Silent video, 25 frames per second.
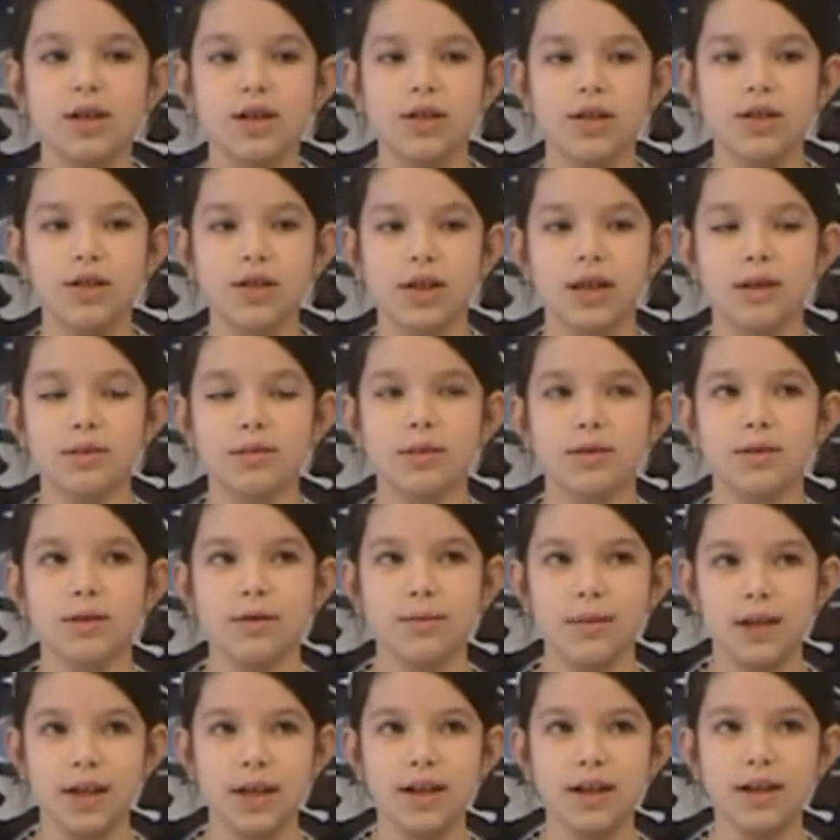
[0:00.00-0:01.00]
Their names were
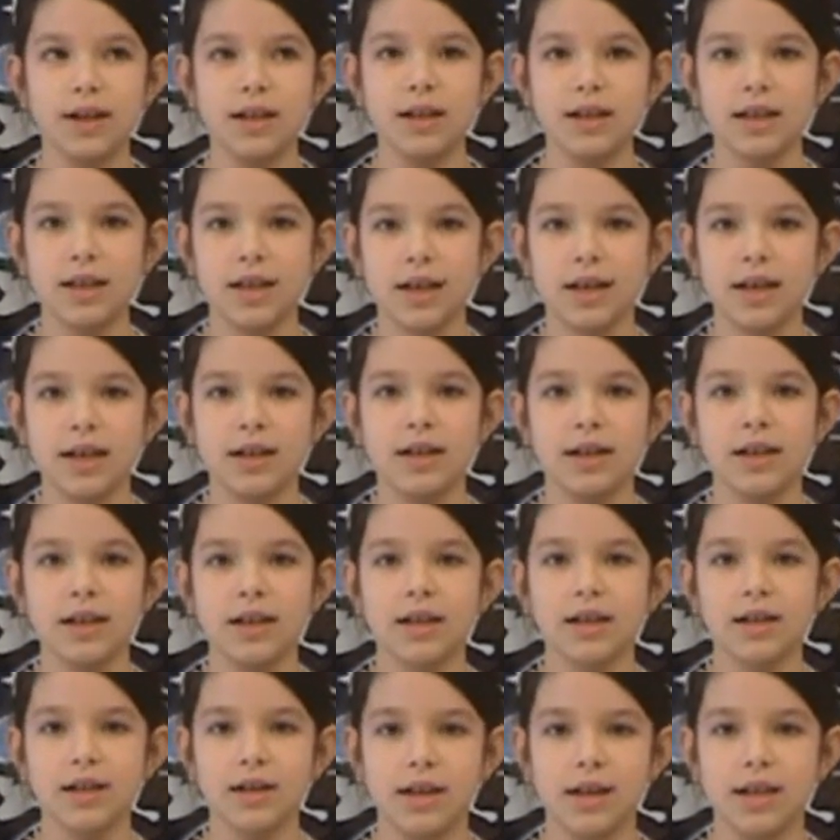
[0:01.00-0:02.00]
Mary,
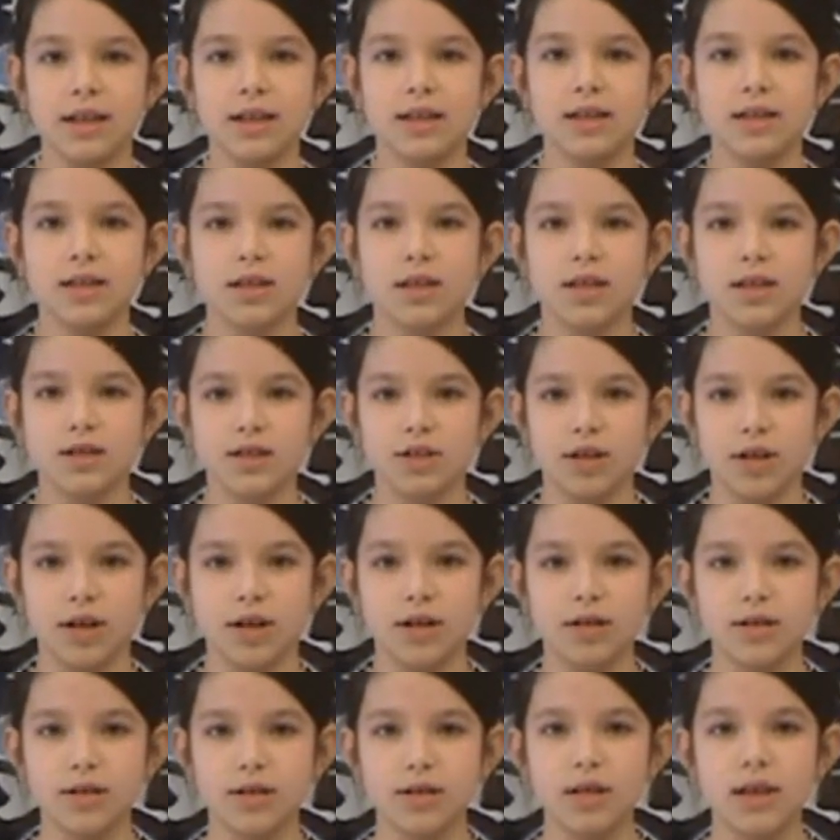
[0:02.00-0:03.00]
Carrie, Grace, and
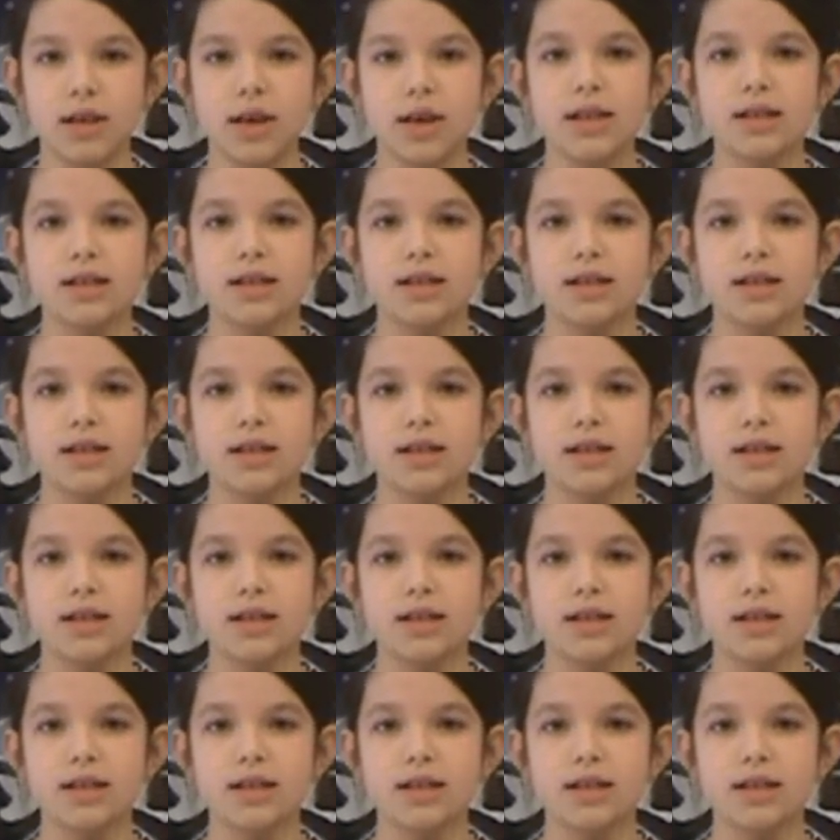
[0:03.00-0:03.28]
Charles.